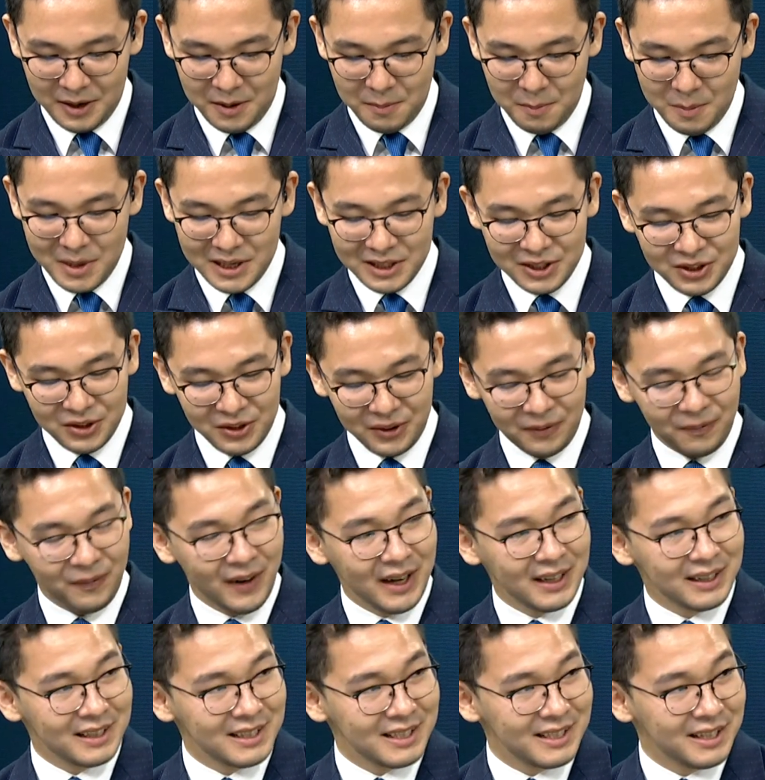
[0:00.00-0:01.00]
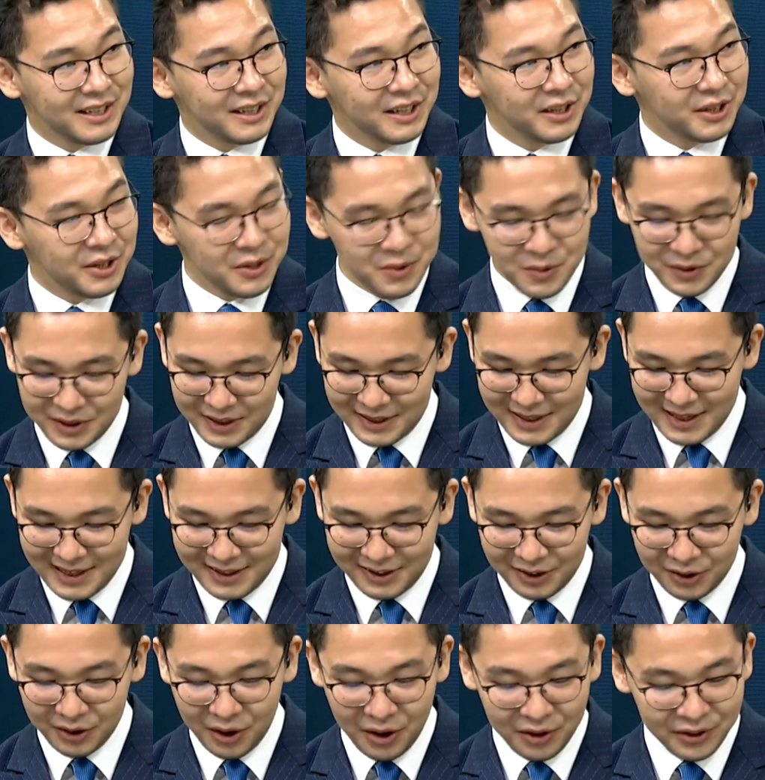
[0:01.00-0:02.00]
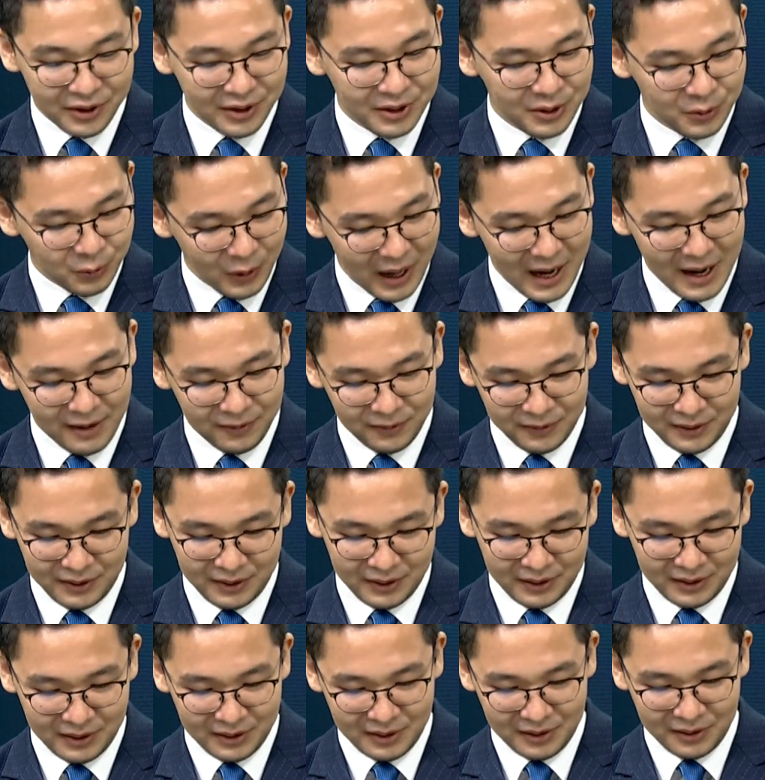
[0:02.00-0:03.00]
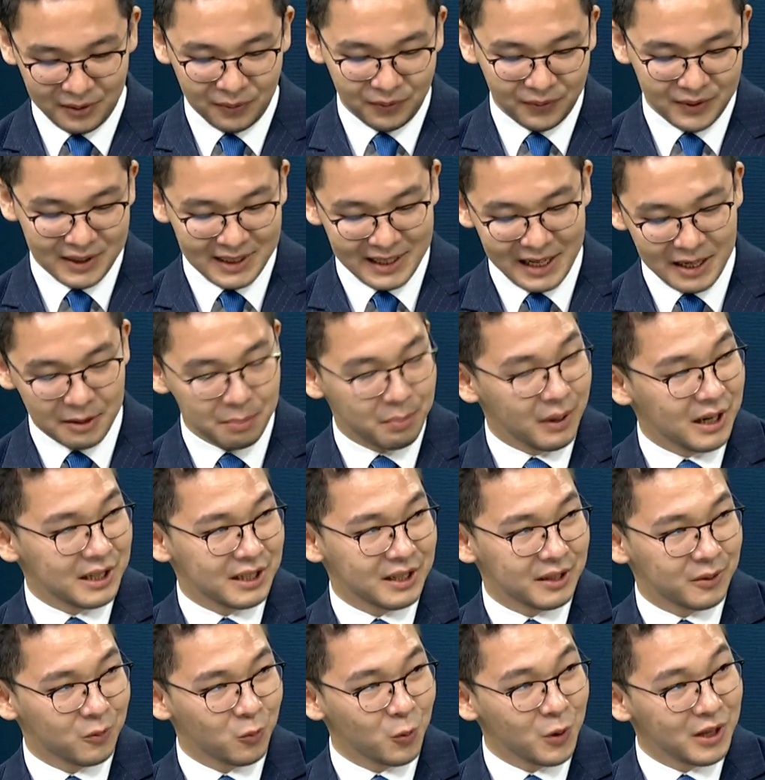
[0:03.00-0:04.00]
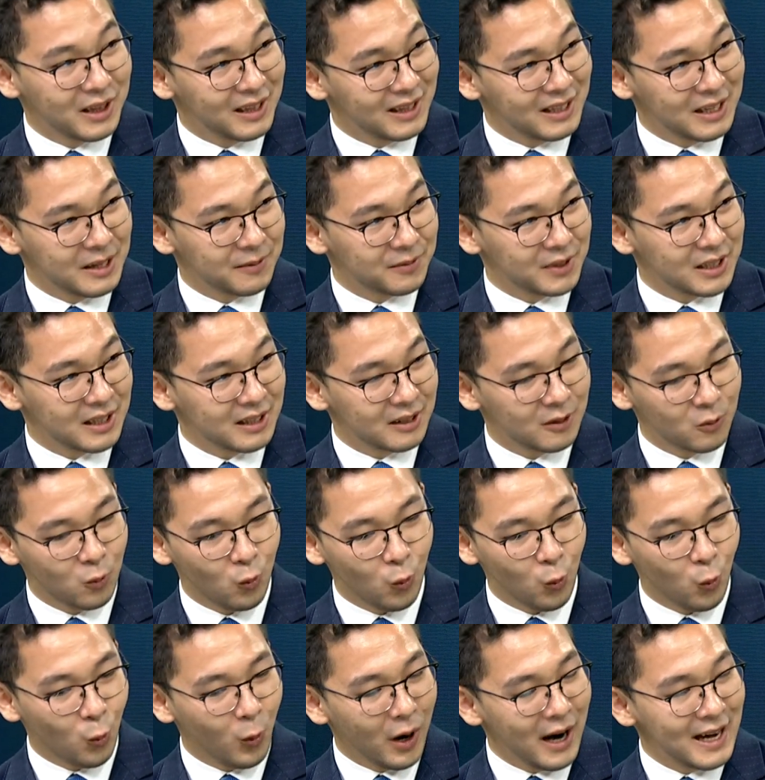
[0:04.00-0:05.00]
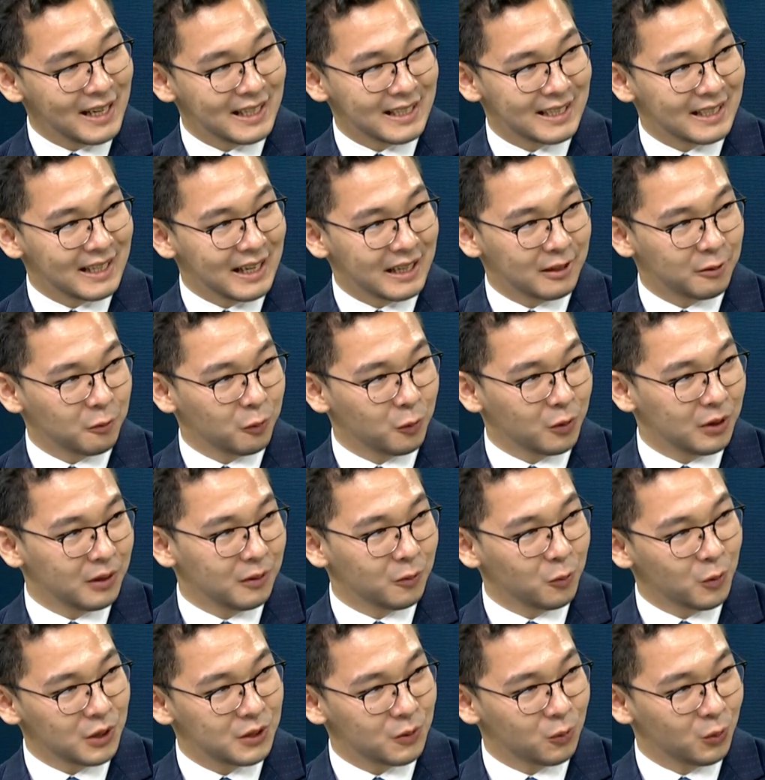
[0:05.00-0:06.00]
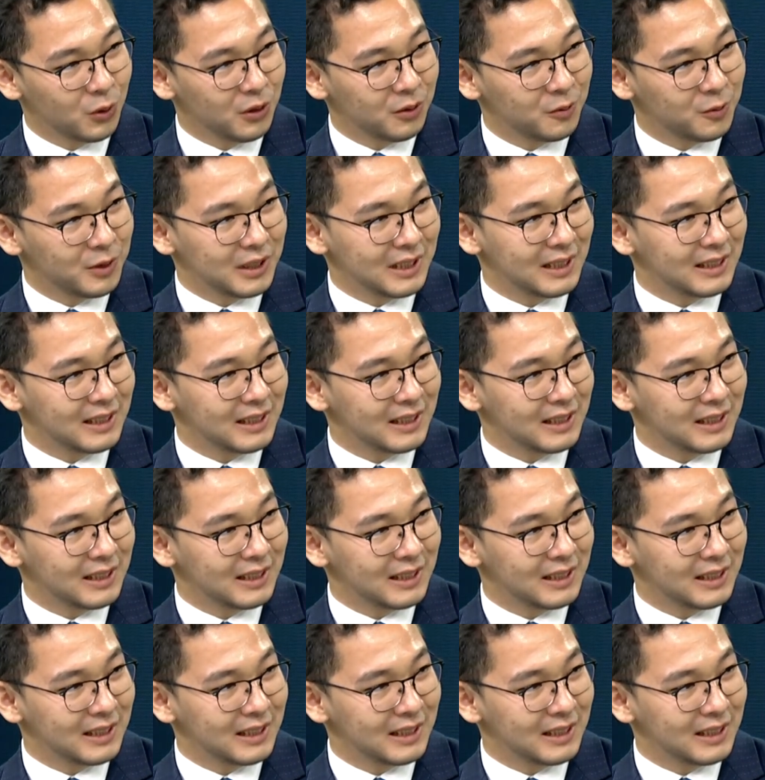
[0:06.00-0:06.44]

Minister of Finance introduced yet another draft of state budget with deficit. Why is that? What's wrong with it?